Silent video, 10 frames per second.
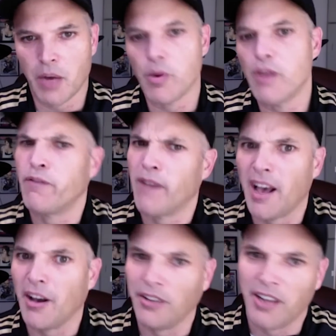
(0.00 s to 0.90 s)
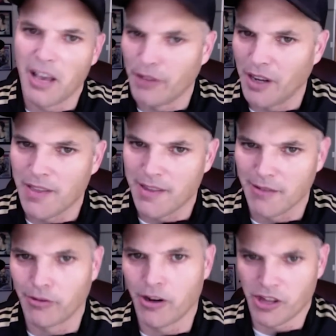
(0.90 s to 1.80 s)
we found evidence
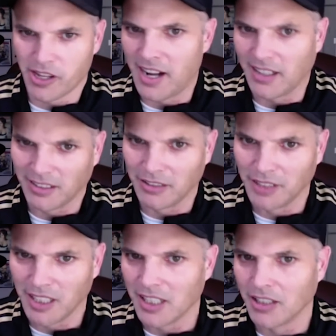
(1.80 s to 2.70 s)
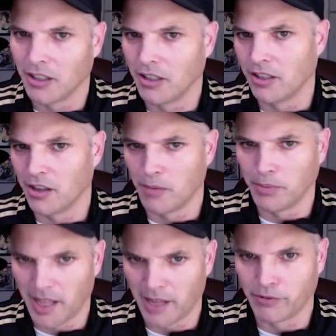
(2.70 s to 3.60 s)
of Russian activity on our
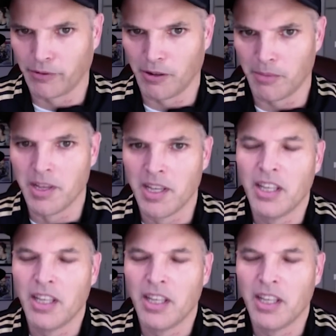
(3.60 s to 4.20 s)
platform.